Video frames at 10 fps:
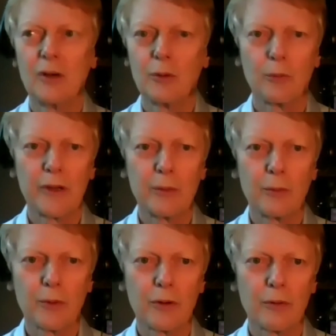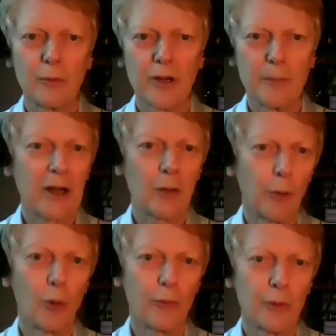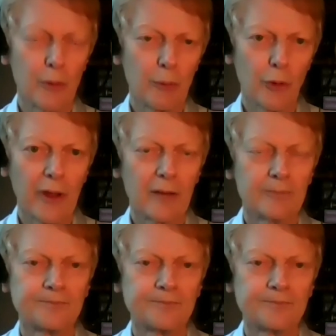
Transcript: we're in a better boat than we were then.